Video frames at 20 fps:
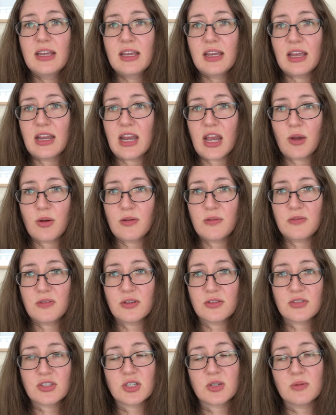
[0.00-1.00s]
and how it
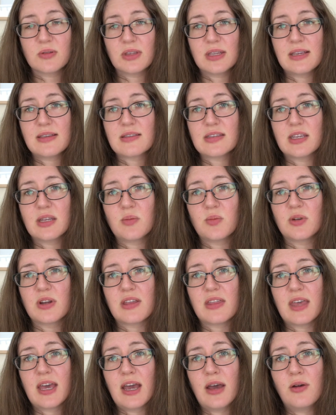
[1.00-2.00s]
feels to release it and
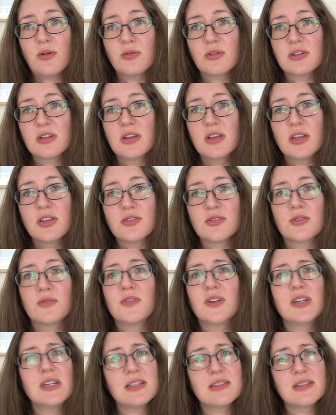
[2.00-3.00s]
breathe out. So
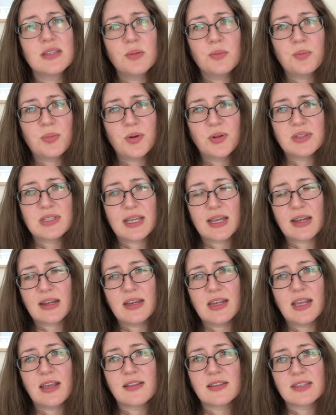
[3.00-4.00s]
very simple
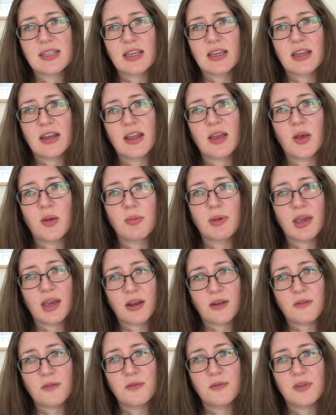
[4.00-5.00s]
techniques that can help
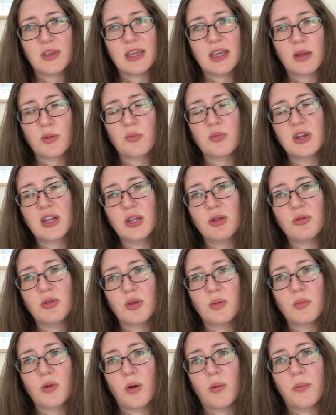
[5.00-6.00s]
kind of, again, bring you in
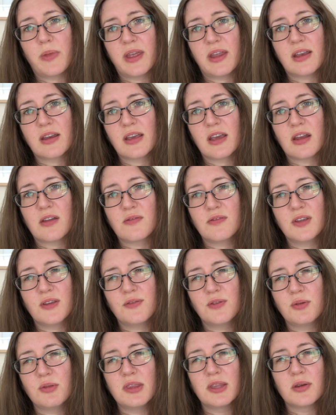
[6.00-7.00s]
the moment and kind of
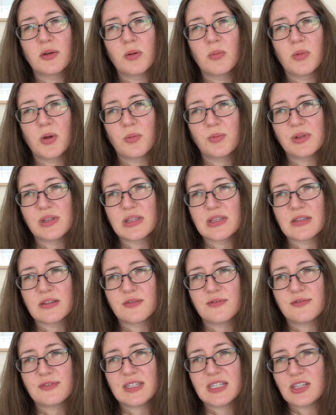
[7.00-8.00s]
give you little moments
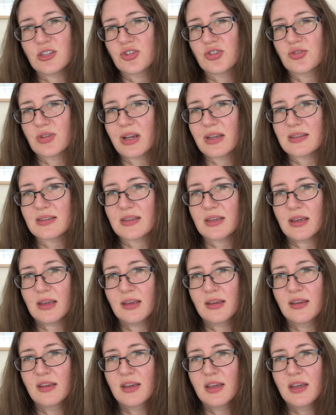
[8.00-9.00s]
of
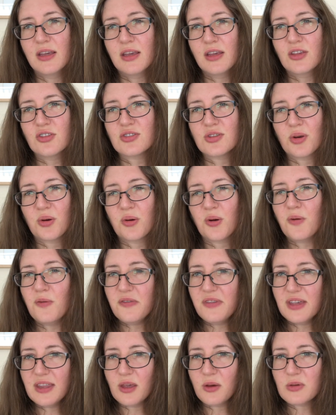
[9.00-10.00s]
de-stressing. So
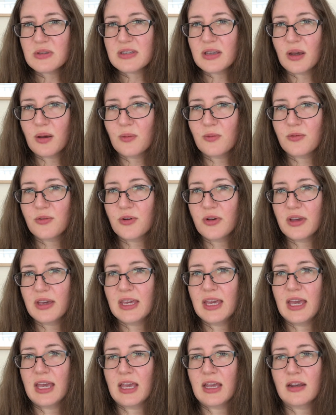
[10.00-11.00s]
hopefully that was helpful.
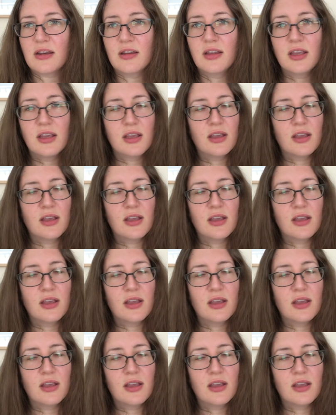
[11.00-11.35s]
Again,